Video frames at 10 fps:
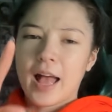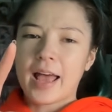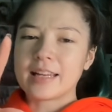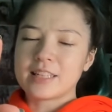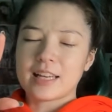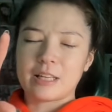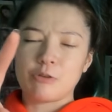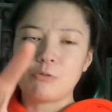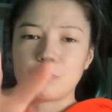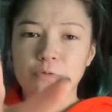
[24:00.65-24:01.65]
and yet
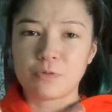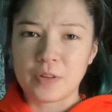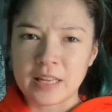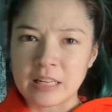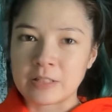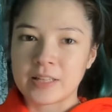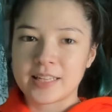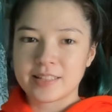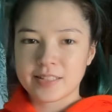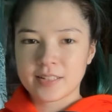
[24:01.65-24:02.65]
you feel
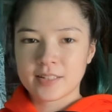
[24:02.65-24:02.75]
it.